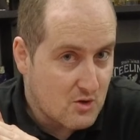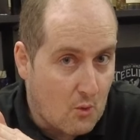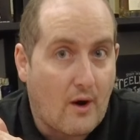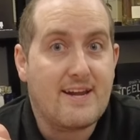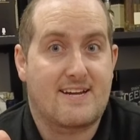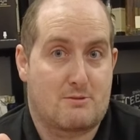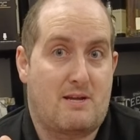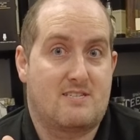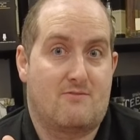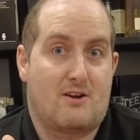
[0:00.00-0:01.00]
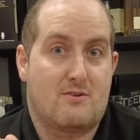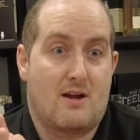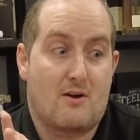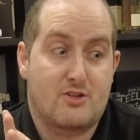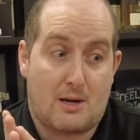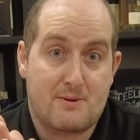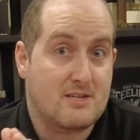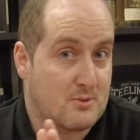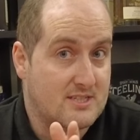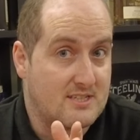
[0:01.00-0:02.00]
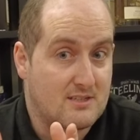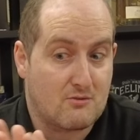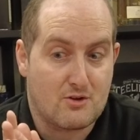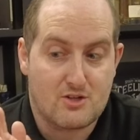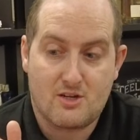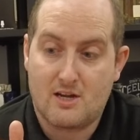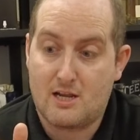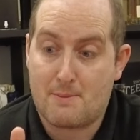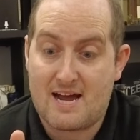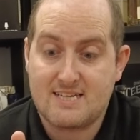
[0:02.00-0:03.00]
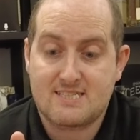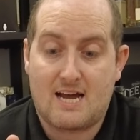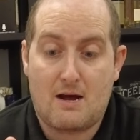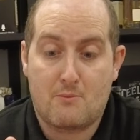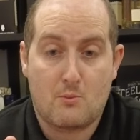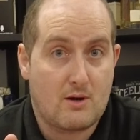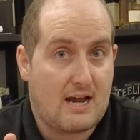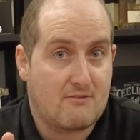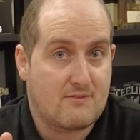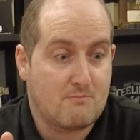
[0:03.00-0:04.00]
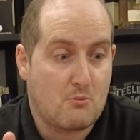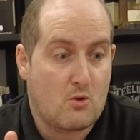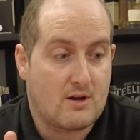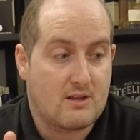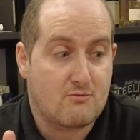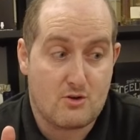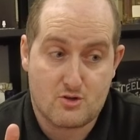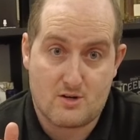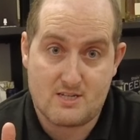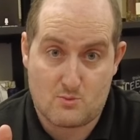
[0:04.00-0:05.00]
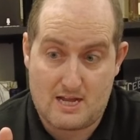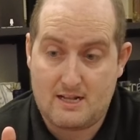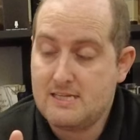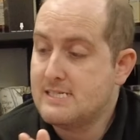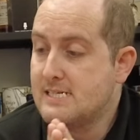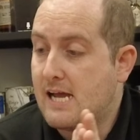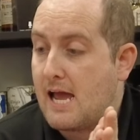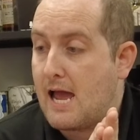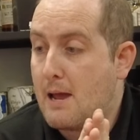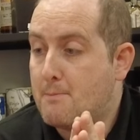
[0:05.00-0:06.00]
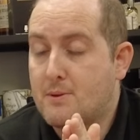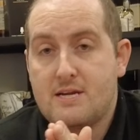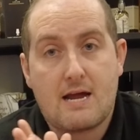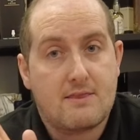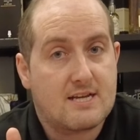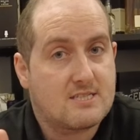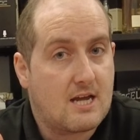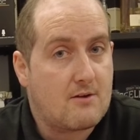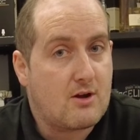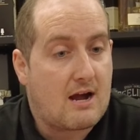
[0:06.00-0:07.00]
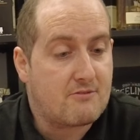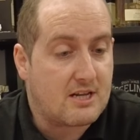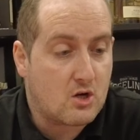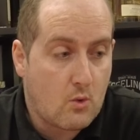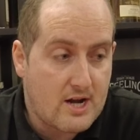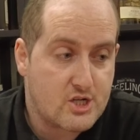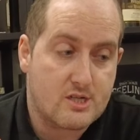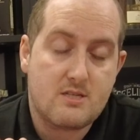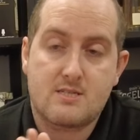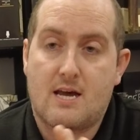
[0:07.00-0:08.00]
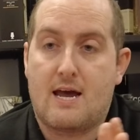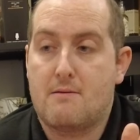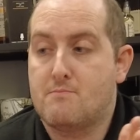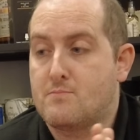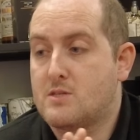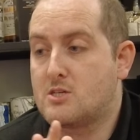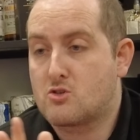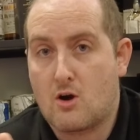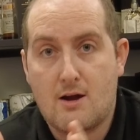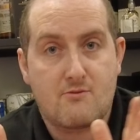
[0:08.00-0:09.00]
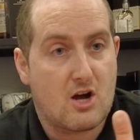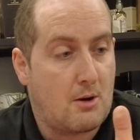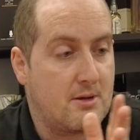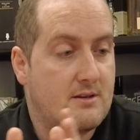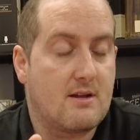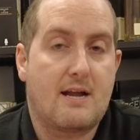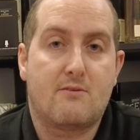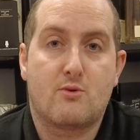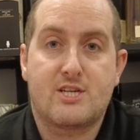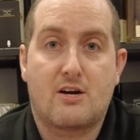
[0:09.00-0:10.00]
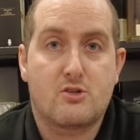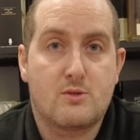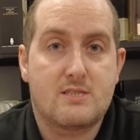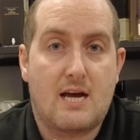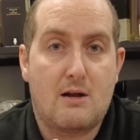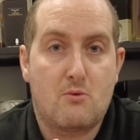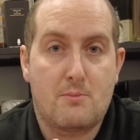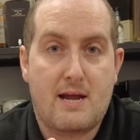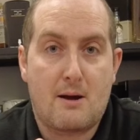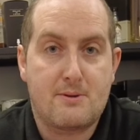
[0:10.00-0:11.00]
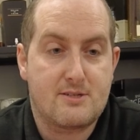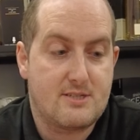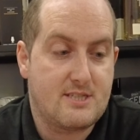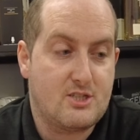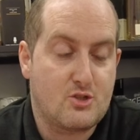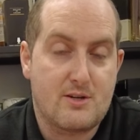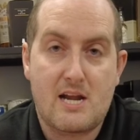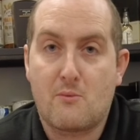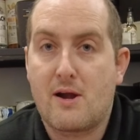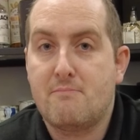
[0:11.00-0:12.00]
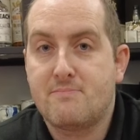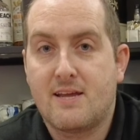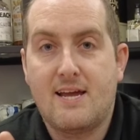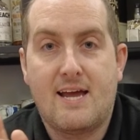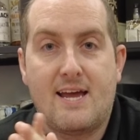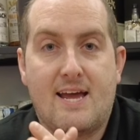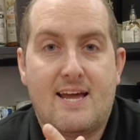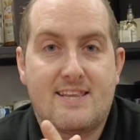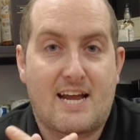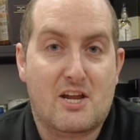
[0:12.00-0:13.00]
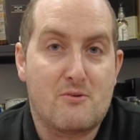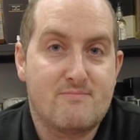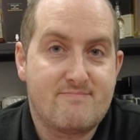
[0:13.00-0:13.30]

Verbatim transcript: quite expensive uh, Japanese whiskies in, in the past, and we will have more in the future as well. Uh, but yeah, that's it. If you have any questions, um, subscribe, comment, and reach out to us, and we'll be happy to assist you in any way. Thank you.